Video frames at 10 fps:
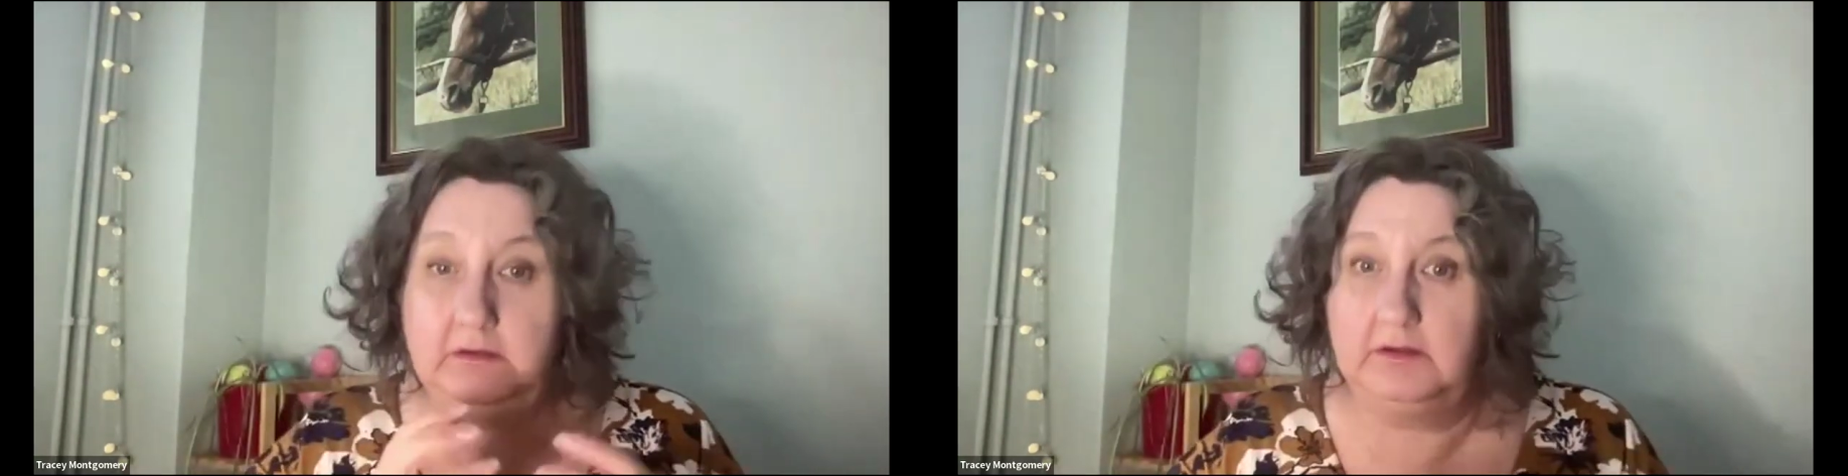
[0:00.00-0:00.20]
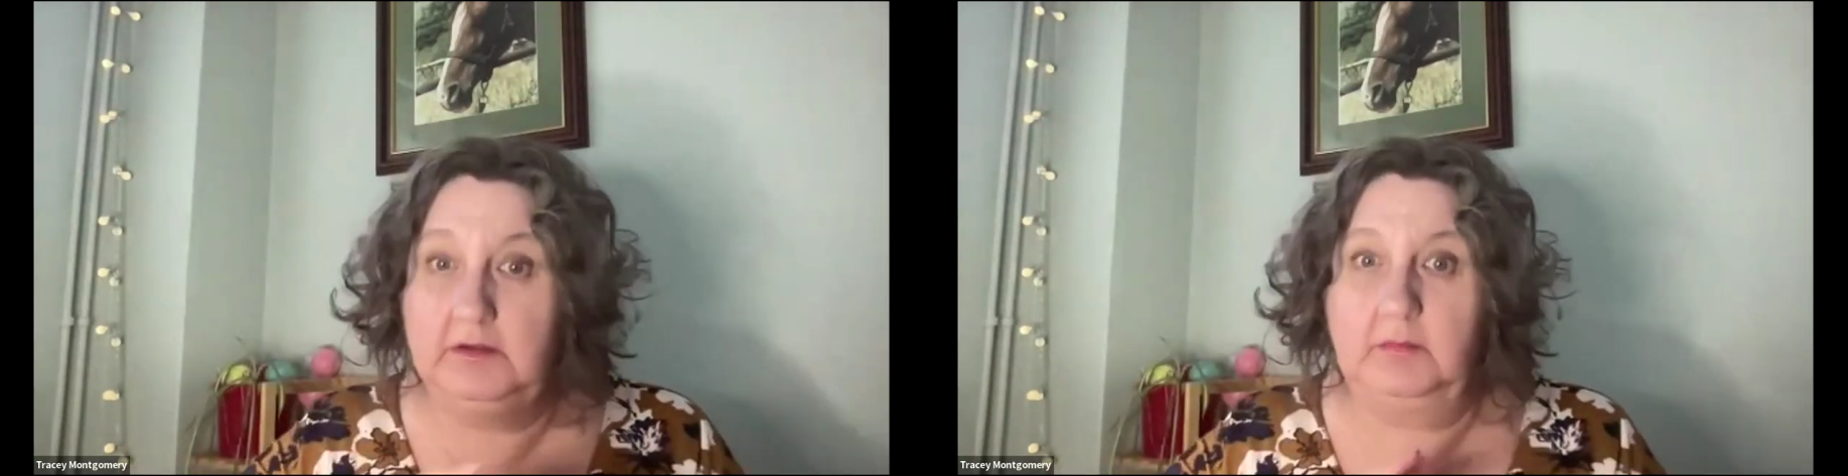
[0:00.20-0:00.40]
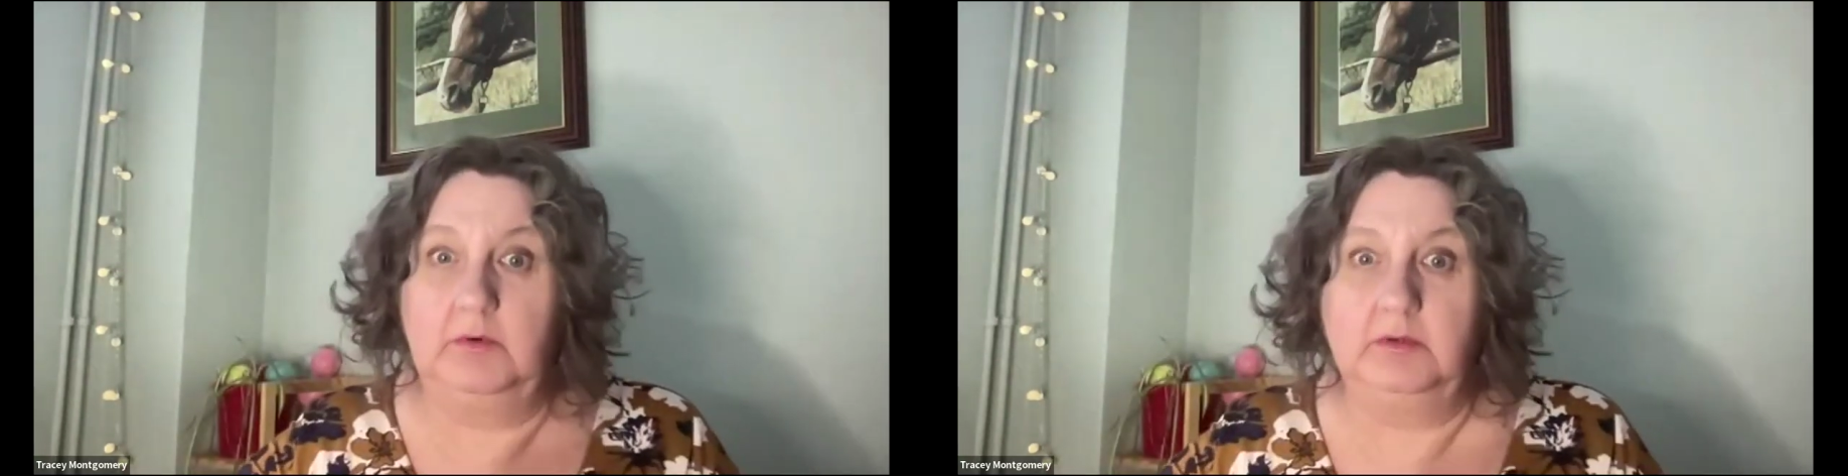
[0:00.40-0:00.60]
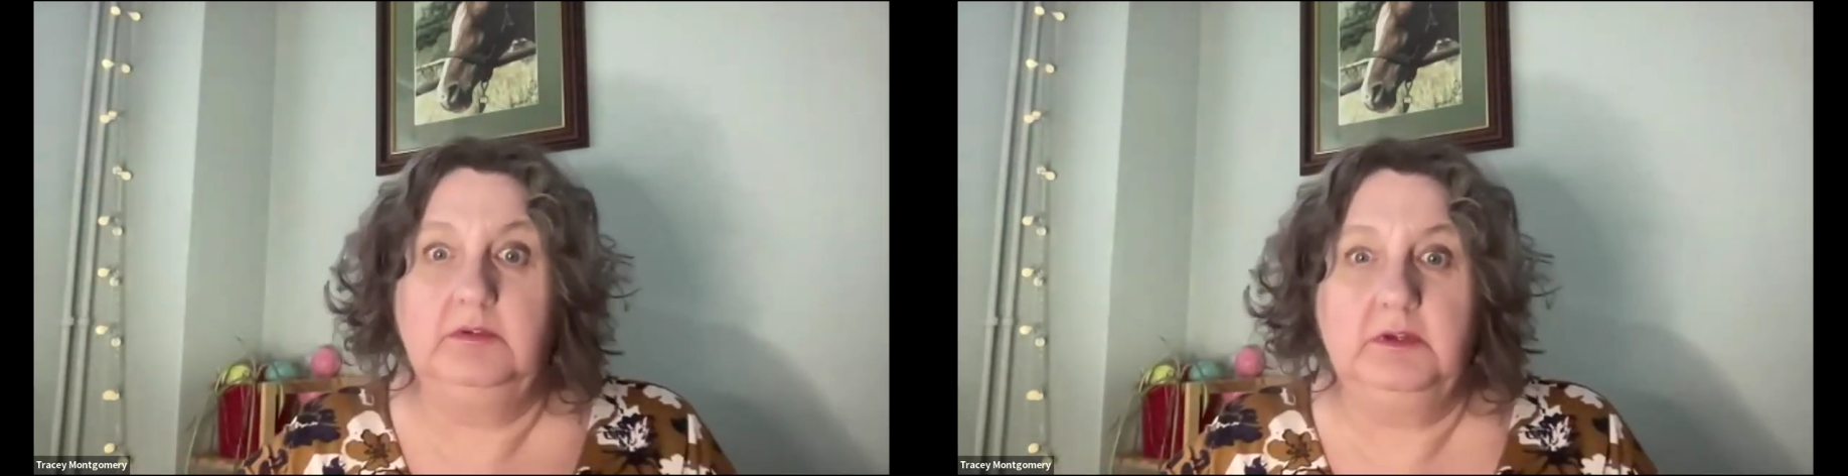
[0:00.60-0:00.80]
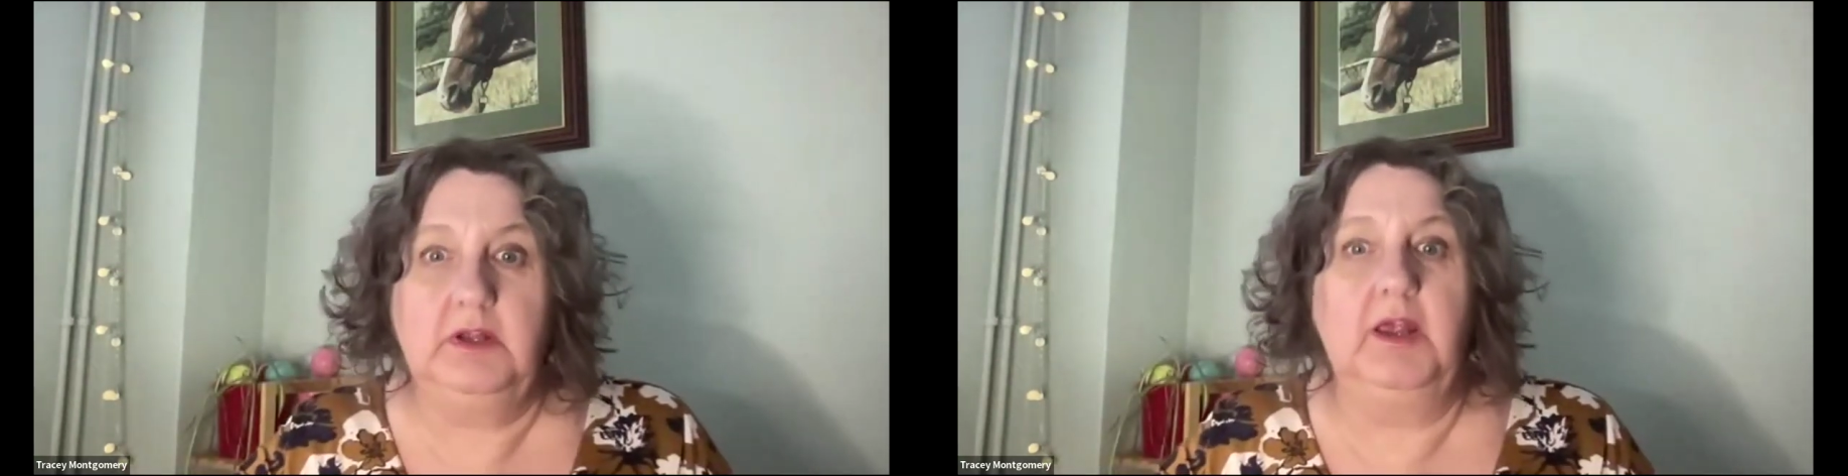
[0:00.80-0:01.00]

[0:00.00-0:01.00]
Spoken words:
you can go on.